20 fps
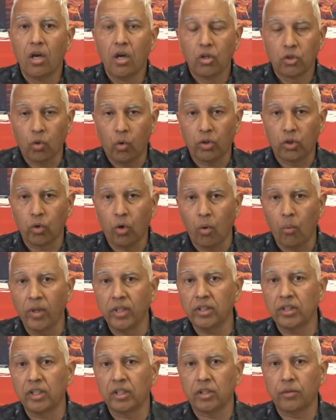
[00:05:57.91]
So it
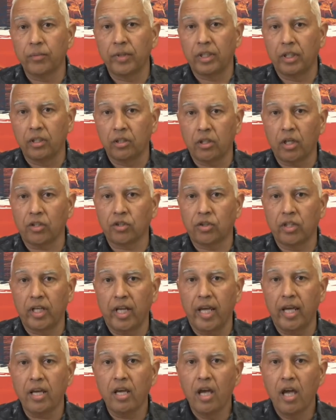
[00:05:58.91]
was discussed
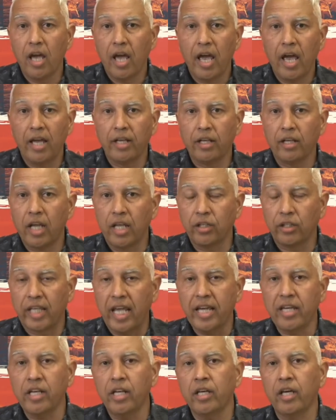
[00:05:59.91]
today, and
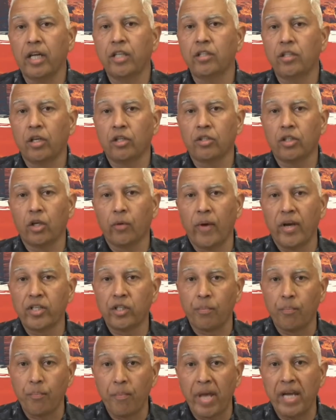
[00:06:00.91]
taking into
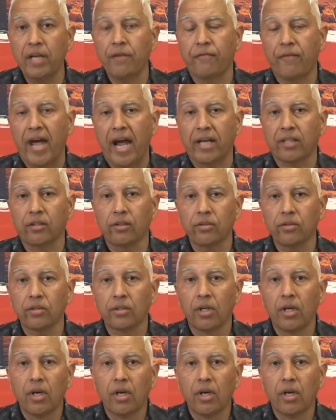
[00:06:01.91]
consideration many factors,